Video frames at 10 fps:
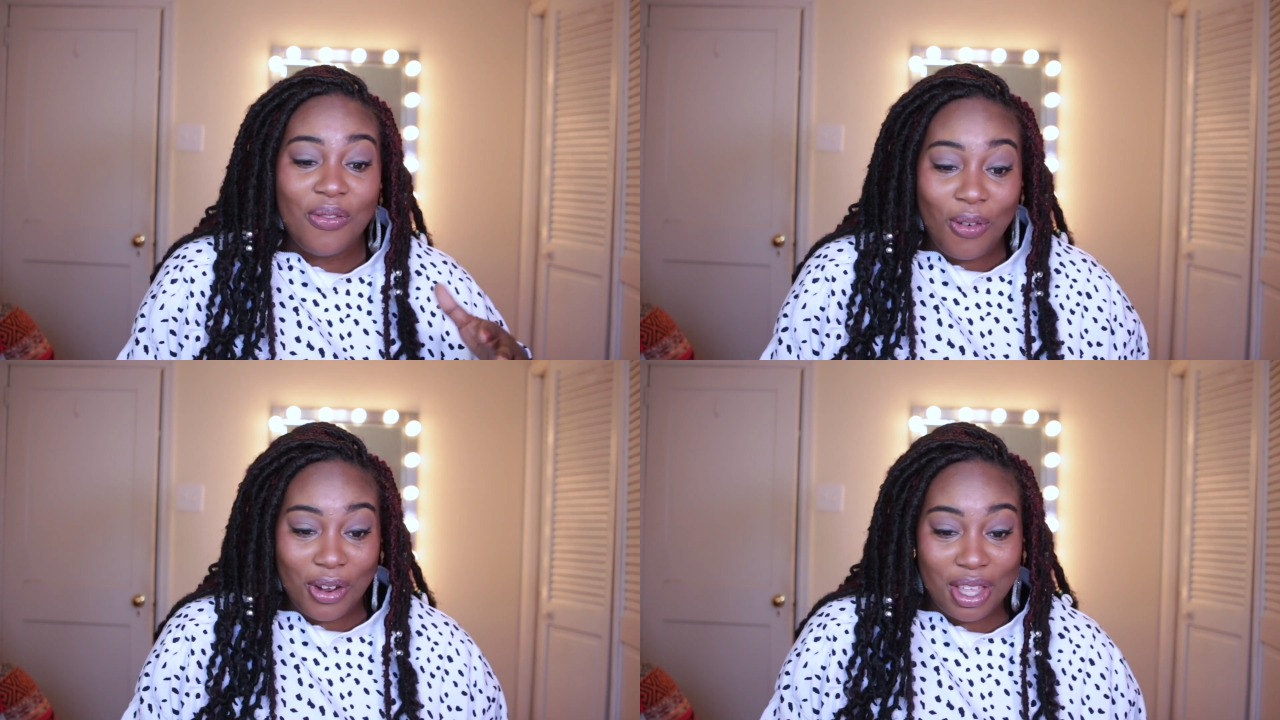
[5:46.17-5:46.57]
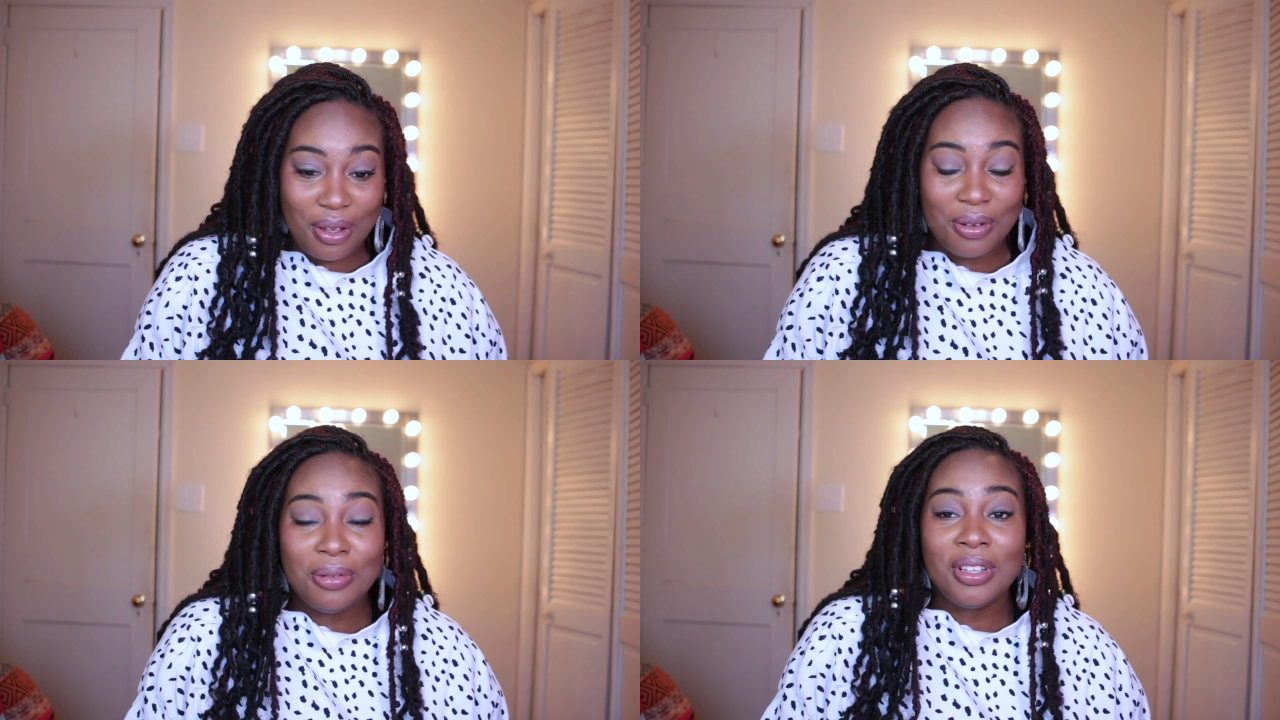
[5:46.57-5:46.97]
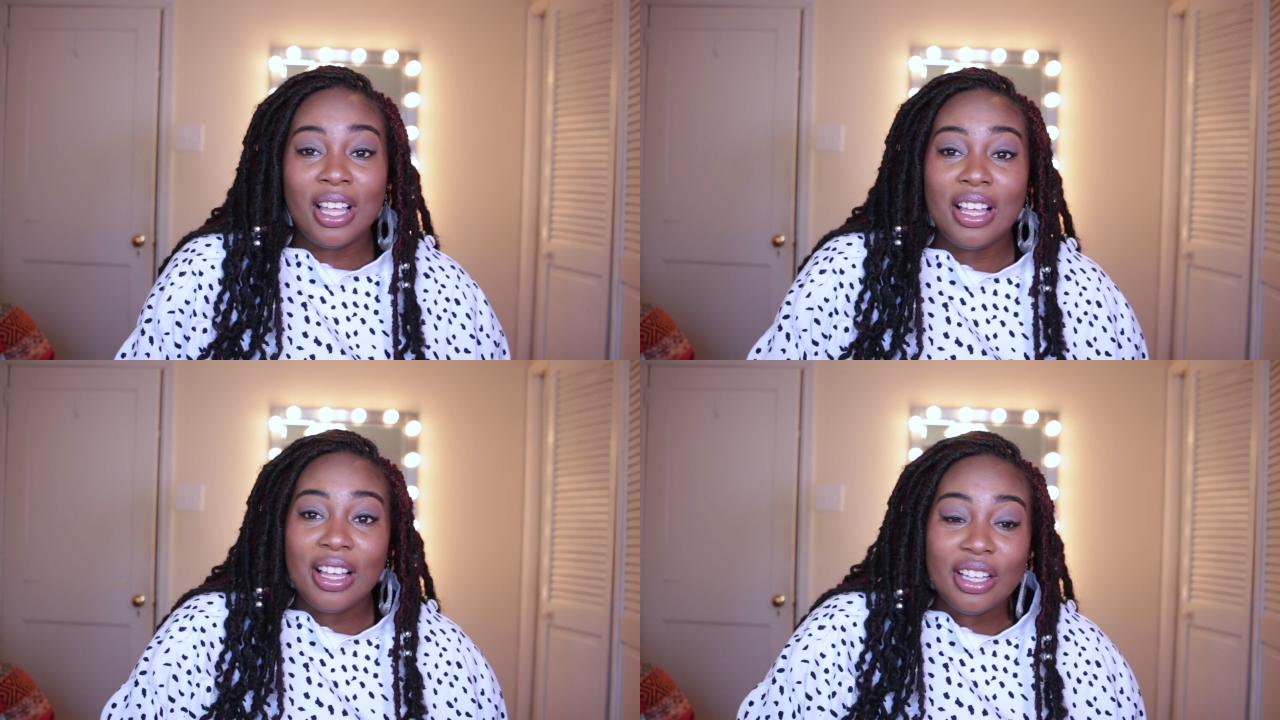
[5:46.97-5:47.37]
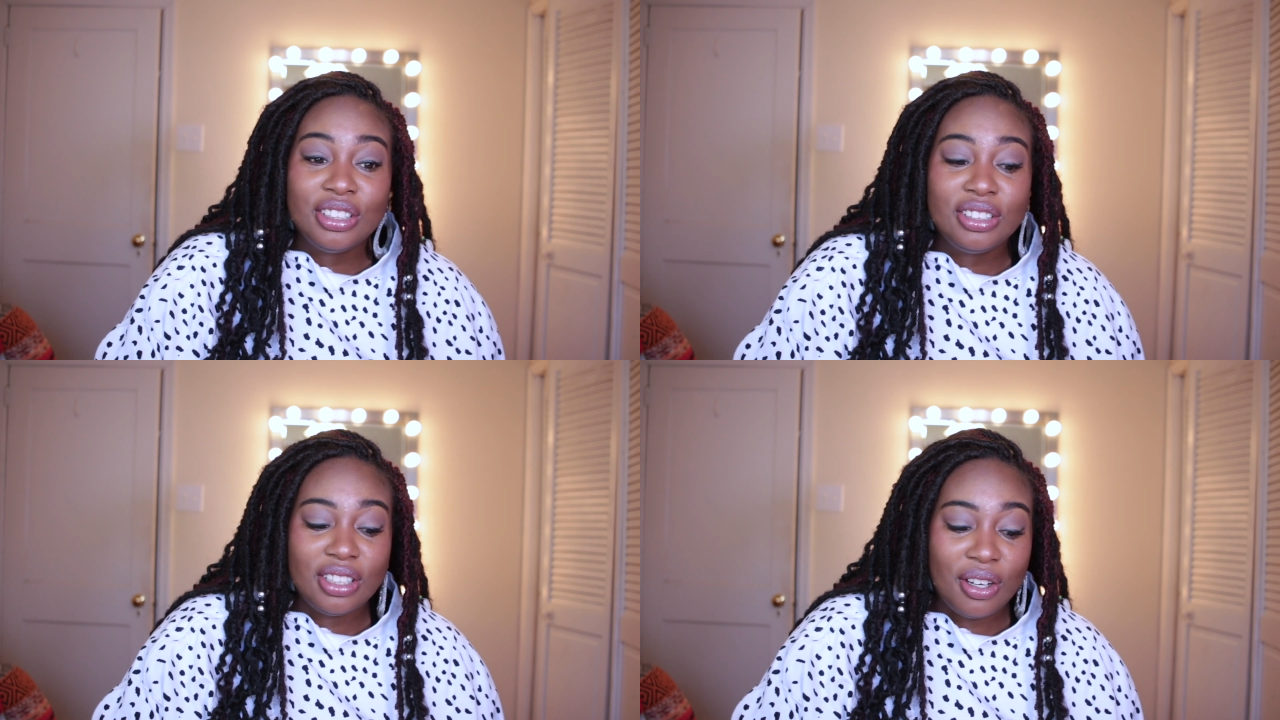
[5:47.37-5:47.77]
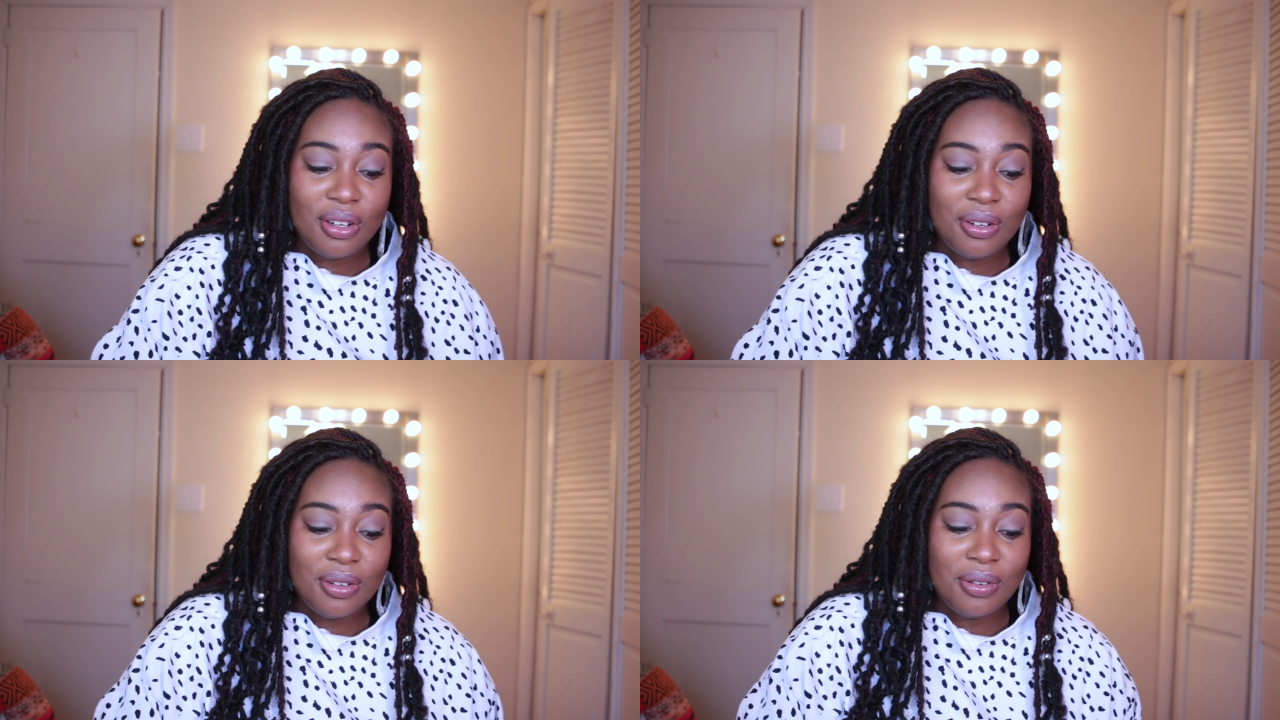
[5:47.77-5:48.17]
for you.
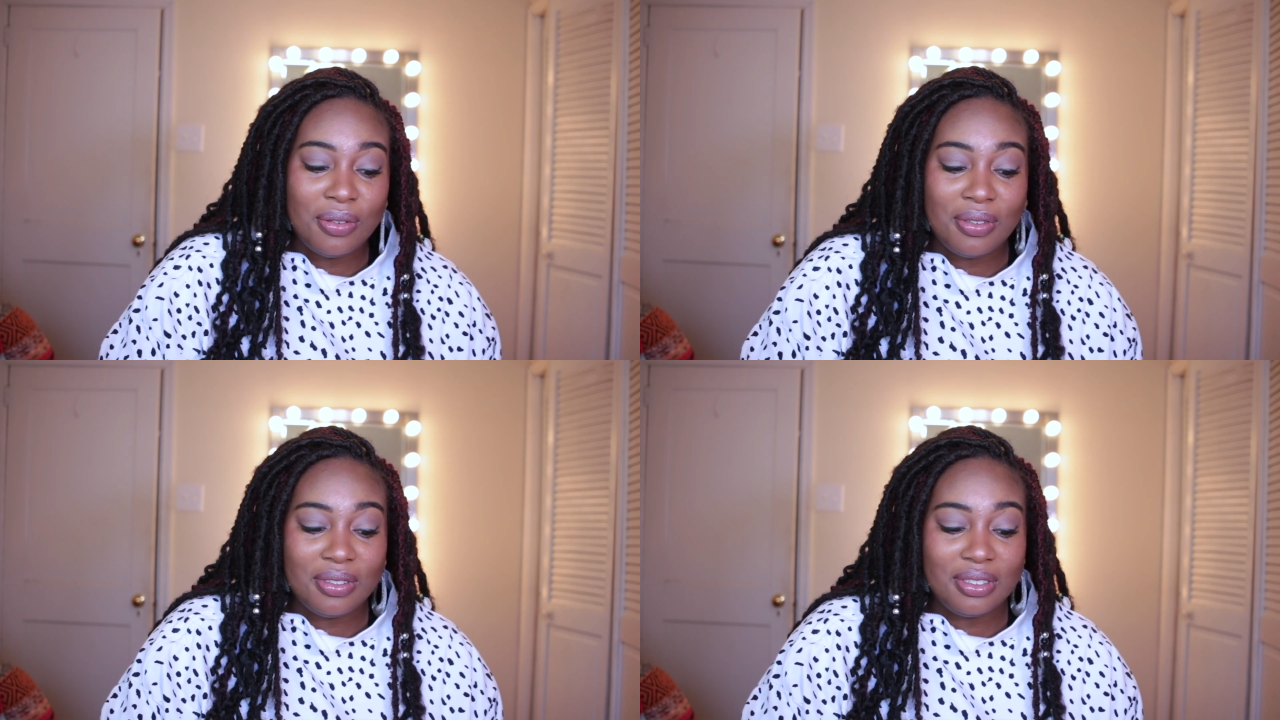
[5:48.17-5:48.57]
So